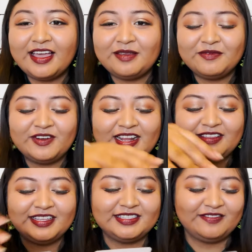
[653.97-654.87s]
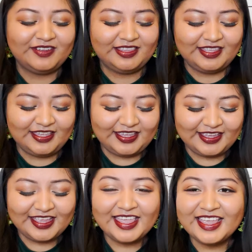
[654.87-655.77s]
um, for now, that's everything
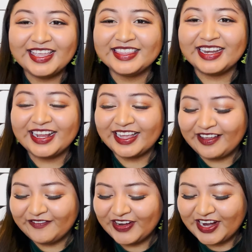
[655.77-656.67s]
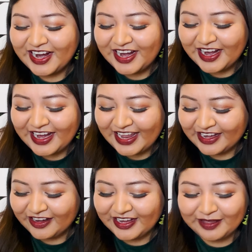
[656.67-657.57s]
that I got for her
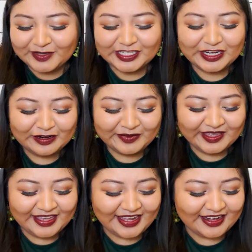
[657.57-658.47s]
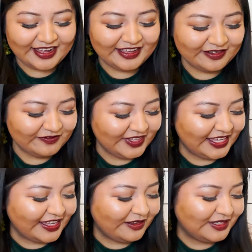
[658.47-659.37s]
and her name is Kirby and I feel
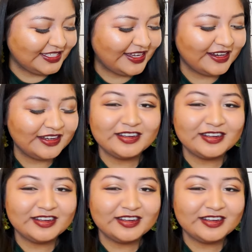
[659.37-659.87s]
like I always get her